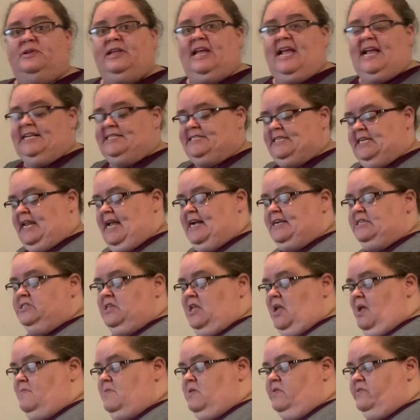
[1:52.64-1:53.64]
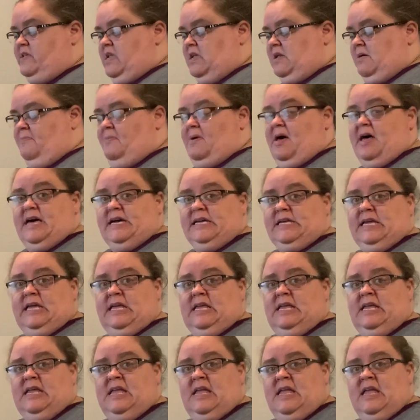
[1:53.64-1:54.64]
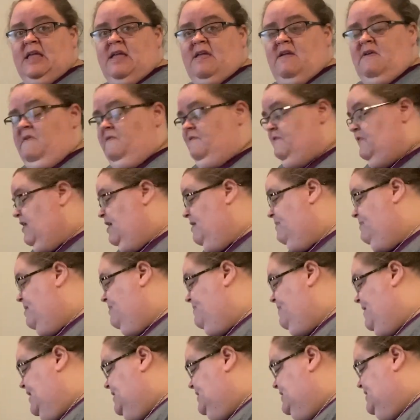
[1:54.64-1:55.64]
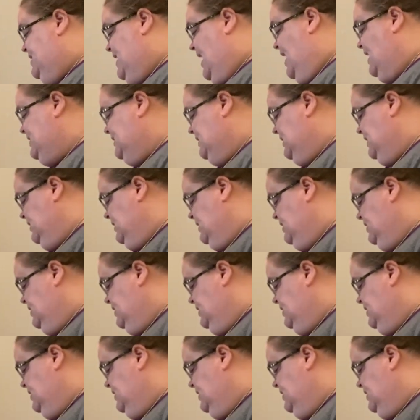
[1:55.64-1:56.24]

plate, and actually I'm using a mug from my set.